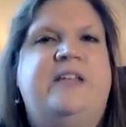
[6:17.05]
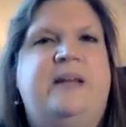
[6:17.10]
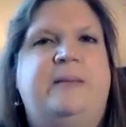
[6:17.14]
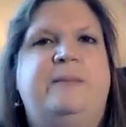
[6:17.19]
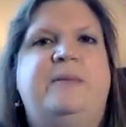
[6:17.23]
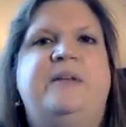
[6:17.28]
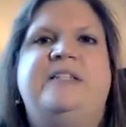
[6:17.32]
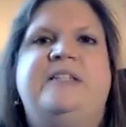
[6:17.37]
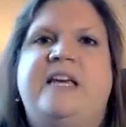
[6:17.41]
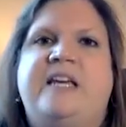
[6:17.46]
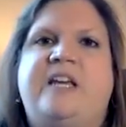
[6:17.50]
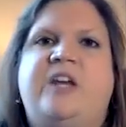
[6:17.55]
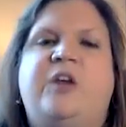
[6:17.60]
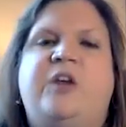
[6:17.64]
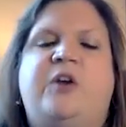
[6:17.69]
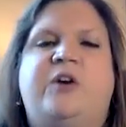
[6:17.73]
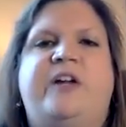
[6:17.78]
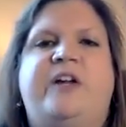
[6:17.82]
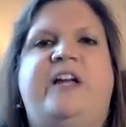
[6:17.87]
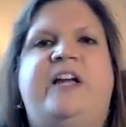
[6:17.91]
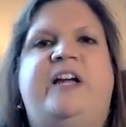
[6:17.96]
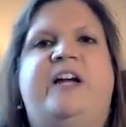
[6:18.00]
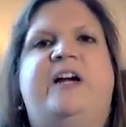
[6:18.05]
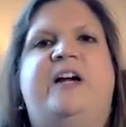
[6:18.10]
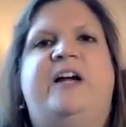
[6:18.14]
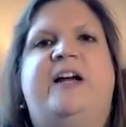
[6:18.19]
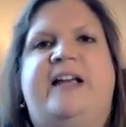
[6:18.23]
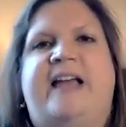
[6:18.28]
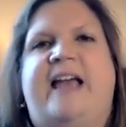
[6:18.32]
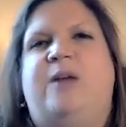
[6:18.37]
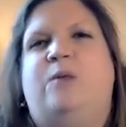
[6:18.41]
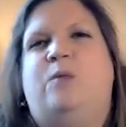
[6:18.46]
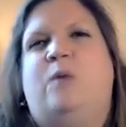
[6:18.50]
And in particular here,
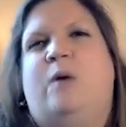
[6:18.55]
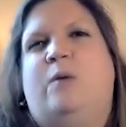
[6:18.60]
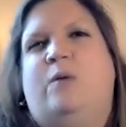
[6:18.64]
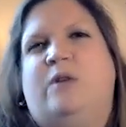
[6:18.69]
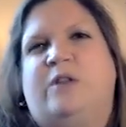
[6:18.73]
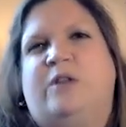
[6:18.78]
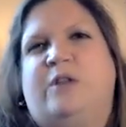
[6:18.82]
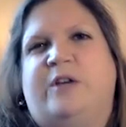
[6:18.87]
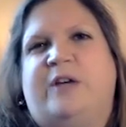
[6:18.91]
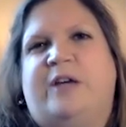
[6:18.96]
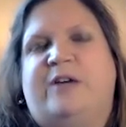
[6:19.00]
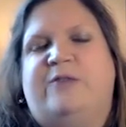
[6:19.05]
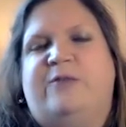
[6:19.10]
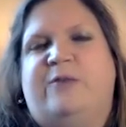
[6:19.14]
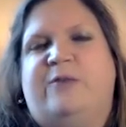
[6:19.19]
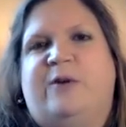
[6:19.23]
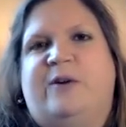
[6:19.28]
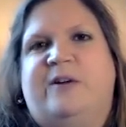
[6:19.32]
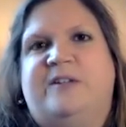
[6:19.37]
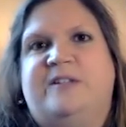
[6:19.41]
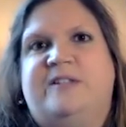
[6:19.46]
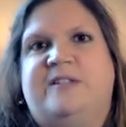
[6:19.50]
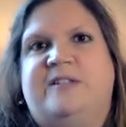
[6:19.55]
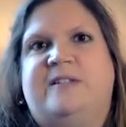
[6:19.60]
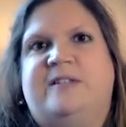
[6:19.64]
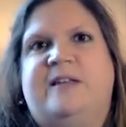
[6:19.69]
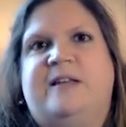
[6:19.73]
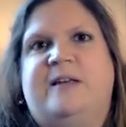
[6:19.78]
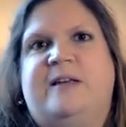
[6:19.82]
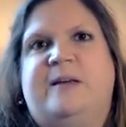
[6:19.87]
again, what we're looking for is,